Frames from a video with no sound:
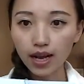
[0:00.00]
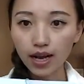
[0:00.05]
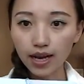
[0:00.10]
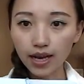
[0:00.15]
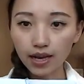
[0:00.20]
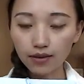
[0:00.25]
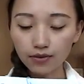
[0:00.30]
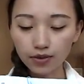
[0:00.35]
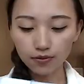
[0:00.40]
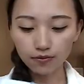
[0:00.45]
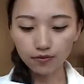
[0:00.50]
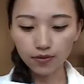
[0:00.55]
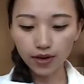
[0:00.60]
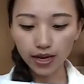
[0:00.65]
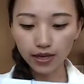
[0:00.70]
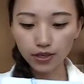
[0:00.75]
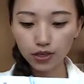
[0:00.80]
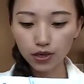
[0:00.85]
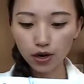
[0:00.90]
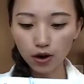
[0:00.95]
I have some
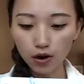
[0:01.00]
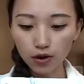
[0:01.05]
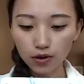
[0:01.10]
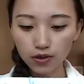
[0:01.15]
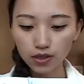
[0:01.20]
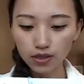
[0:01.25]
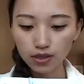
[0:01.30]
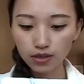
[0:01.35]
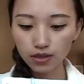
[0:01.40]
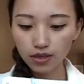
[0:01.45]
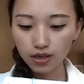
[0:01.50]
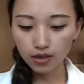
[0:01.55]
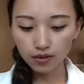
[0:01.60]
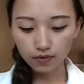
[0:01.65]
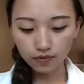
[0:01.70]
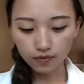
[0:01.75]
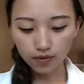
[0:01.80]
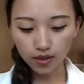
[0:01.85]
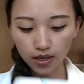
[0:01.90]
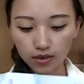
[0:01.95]
flashcards.
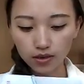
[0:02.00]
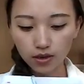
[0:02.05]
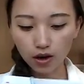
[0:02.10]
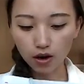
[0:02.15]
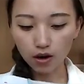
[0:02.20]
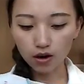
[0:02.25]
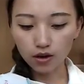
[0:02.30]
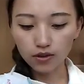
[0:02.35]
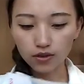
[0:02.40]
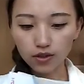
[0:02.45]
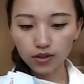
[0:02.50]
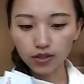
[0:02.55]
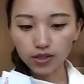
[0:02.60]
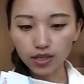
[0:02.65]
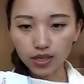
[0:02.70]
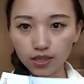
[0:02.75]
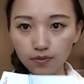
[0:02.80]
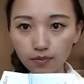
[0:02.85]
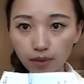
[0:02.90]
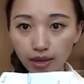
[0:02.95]
These are the
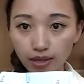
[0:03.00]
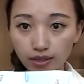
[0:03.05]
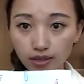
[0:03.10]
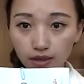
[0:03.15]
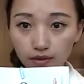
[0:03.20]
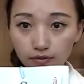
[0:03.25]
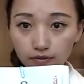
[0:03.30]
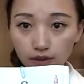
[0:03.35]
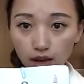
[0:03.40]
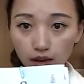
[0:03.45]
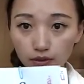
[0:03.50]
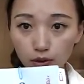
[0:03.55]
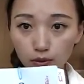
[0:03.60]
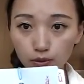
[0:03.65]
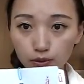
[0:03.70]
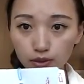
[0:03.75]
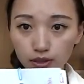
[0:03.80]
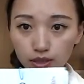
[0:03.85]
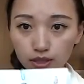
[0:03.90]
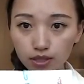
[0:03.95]
6 basic
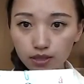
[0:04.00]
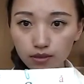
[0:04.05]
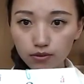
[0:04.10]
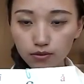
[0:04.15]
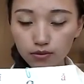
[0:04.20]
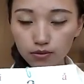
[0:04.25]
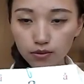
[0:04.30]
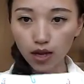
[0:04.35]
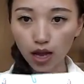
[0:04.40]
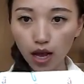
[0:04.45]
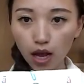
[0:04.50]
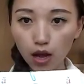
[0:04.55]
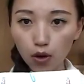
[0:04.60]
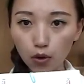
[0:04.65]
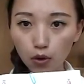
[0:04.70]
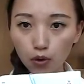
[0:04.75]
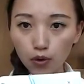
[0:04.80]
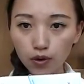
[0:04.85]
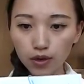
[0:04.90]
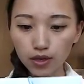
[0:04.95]
vowels. A,
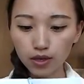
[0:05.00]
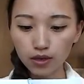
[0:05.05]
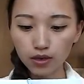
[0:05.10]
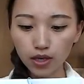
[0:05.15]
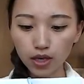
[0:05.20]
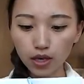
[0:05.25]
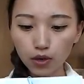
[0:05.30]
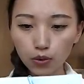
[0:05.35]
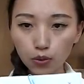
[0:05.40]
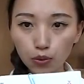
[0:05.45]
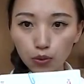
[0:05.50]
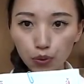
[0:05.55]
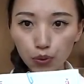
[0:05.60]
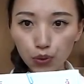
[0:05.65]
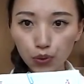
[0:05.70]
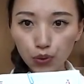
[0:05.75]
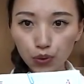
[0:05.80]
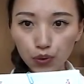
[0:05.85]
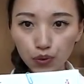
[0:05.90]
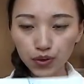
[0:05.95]
O, E, I, U,
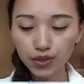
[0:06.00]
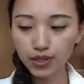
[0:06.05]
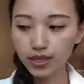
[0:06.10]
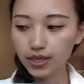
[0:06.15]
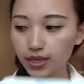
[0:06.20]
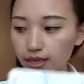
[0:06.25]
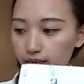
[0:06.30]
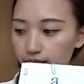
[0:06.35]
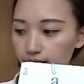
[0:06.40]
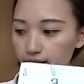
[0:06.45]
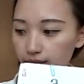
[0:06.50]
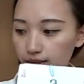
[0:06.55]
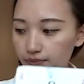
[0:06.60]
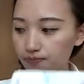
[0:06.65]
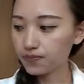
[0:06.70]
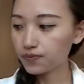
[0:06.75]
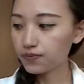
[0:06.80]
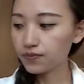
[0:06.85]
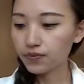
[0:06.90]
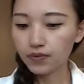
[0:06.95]
U.
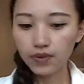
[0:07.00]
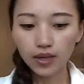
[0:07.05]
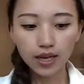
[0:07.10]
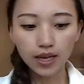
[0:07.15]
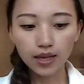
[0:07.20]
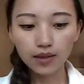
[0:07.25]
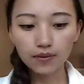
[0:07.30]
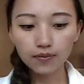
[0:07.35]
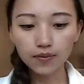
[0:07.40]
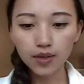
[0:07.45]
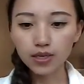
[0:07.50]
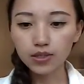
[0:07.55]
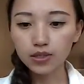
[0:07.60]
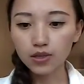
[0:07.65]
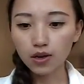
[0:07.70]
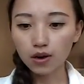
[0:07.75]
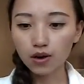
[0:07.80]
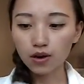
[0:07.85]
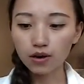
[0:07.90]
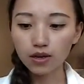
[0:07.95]

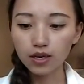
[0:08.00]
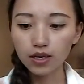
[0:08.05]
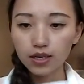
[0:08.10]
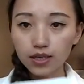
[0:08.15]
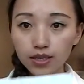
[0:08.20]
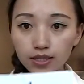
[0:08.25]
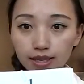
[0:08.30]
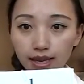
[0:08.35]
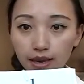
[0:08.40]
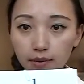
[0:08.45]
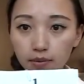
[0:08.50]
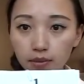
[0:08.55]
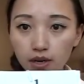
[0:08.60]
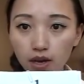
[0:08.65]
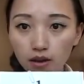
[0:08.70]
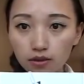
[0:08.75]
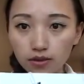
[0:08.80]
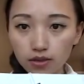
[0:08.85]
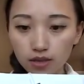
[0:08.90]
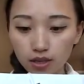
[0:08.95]
These are same
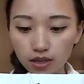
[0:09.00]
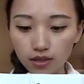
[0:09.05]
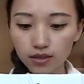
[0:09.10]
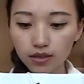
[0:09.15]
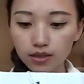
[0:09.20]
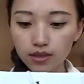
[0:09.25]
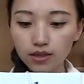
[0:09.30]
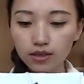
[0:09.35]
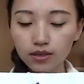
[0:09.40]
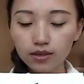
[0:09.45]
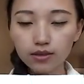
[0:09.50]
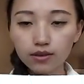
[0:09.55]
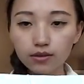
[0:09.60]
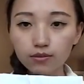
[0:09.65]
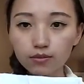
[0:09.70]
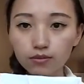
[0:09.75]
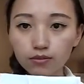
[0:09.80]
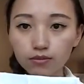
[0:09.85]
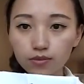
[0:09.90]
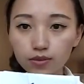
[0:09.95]
consonants,
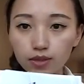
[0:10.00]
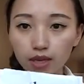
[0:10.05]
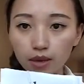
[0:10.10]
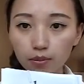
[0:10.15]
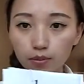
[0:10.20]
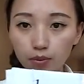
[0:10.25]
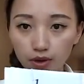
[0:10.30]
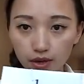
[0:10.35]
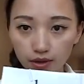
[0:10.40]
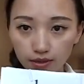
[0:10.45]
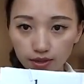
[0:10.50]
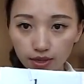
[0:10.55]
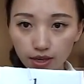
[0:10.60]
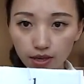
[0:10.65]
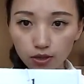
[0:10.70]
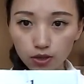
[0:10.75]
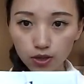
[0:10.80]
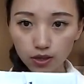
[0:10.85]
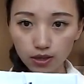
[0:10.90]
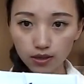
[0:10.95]
same
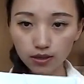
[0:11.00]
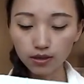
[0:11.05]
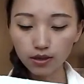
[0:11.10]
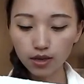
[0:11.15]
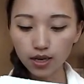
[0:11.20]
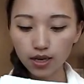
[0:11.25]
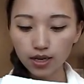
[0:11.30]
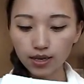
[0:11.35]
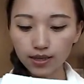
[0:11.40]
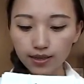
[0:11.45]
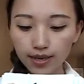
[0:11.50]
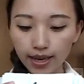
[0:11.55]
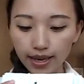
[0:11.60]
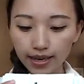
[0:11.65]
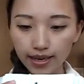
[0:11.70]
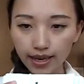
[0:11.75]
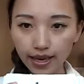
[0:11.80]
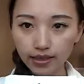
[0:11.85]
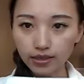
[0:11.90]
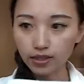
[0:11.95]
pronunciation,
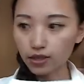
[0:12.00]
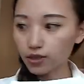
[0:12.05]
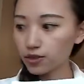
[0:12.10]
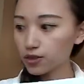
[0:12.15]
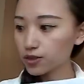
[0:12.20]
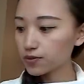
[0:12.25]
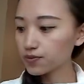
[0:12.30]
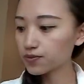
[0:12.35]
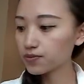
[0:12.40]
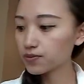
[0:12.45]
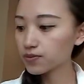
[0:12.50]
like English.